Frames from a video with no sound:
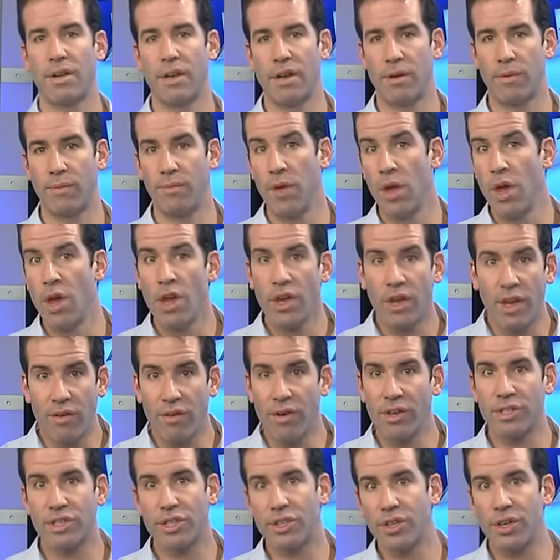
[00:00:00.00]
you know, give
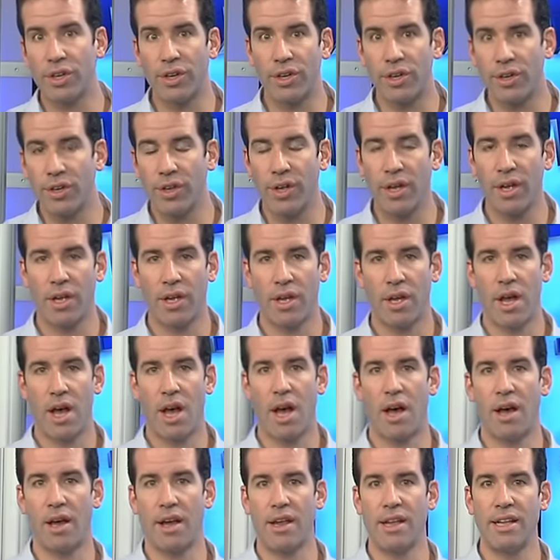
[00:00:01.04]
us a little
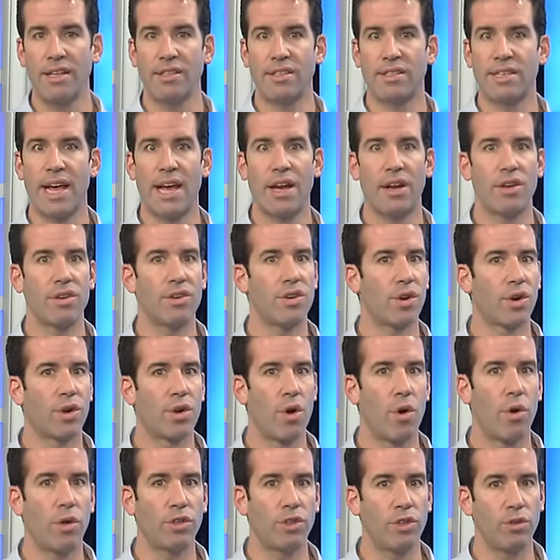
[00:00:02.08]
uh, insight on your
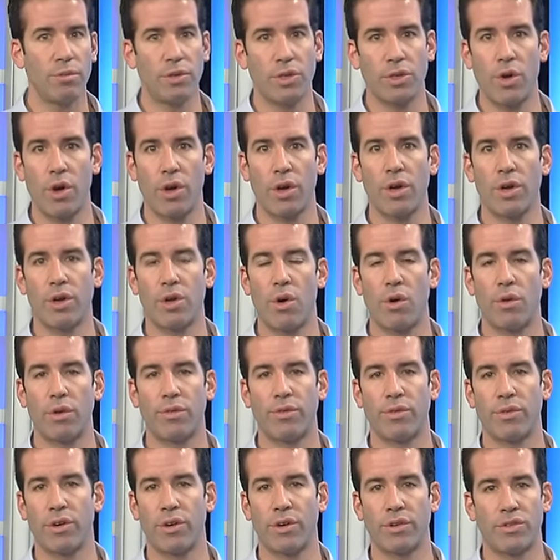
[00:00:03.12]
gold. You've been talking gold
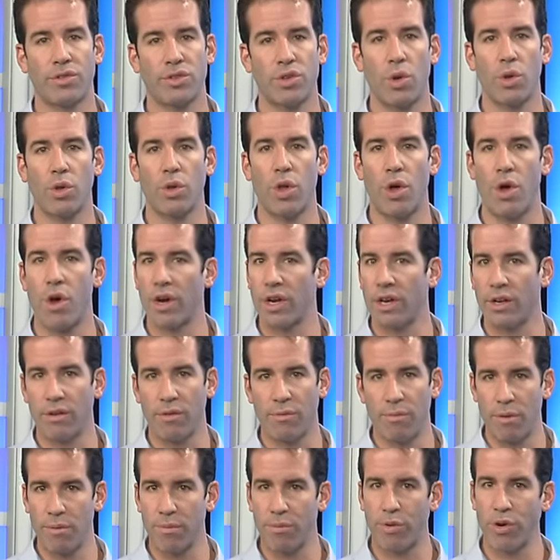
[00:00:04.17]
for so long, and
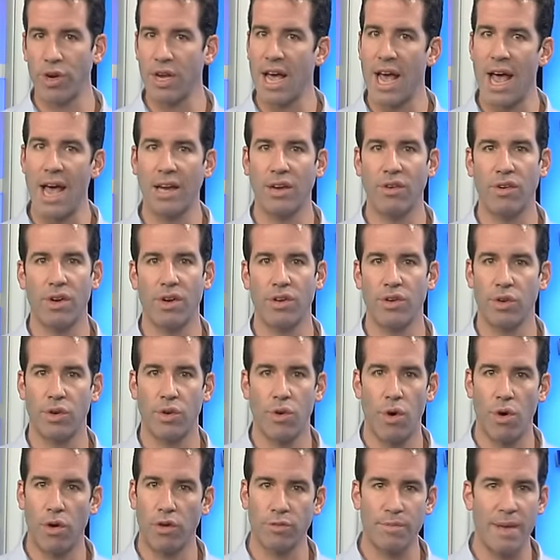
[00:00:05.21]
you've been pretty accurate on your
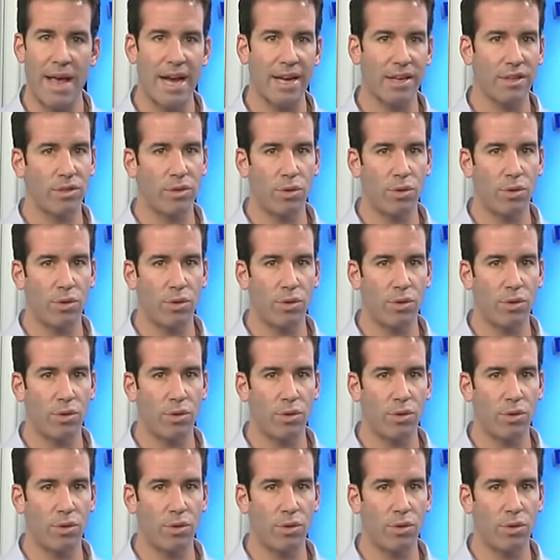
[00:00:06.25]
calls. Back in